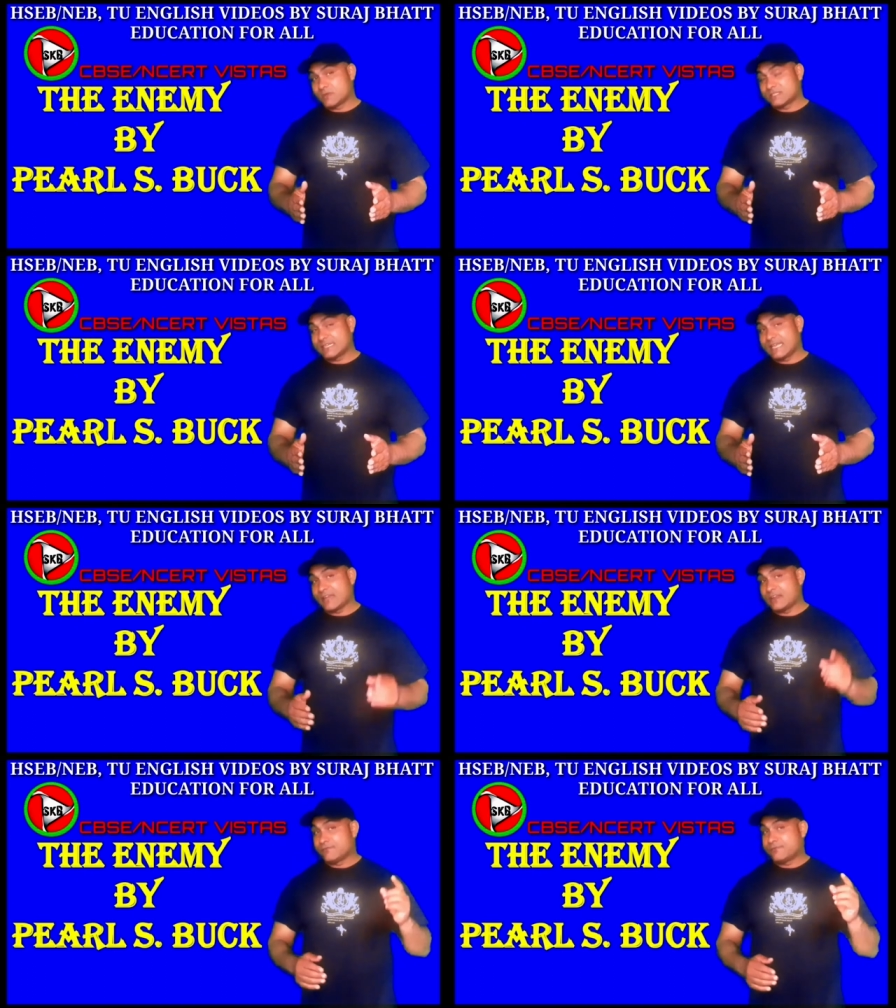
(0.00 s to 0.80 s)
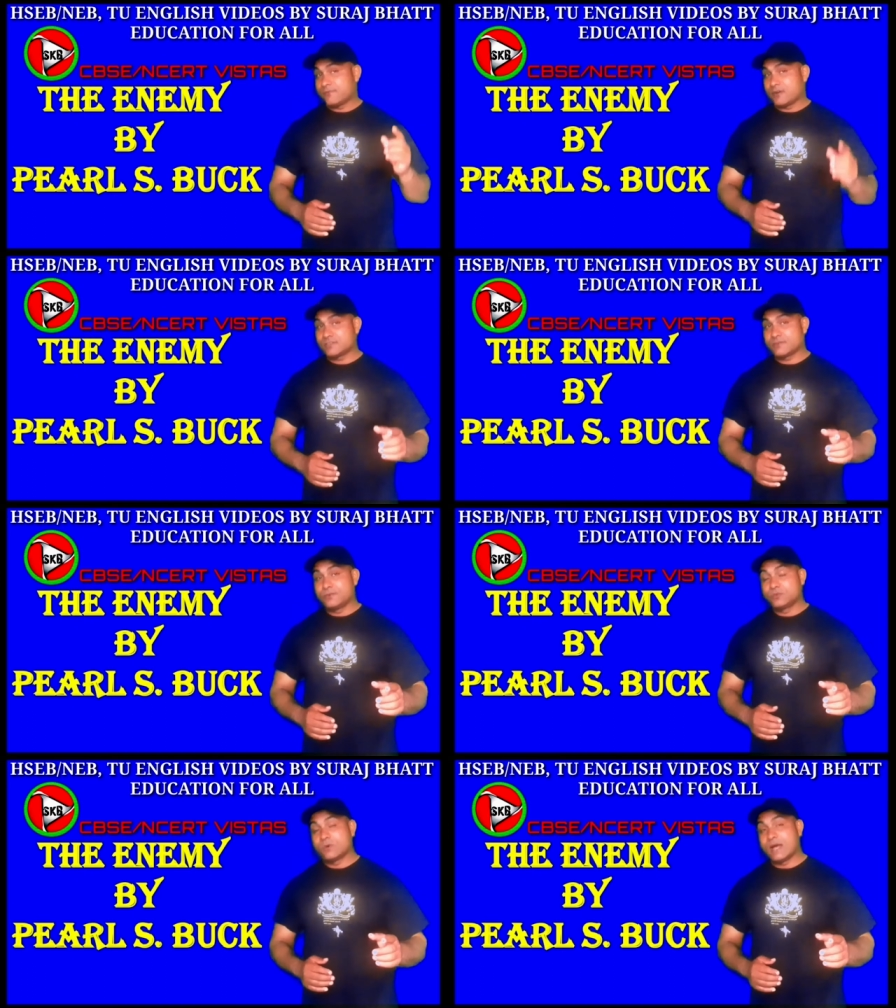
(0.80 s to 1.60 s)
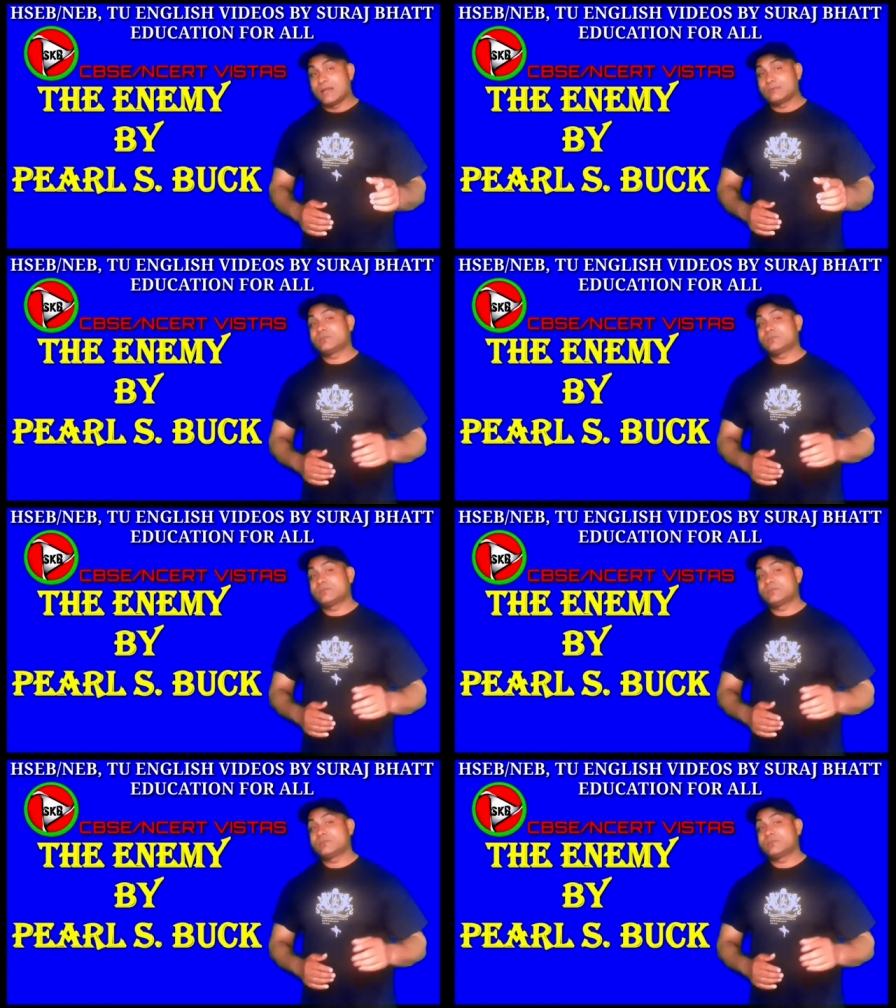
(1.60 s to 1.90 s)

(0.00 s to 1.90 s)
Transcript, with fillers: once again in front of you to have.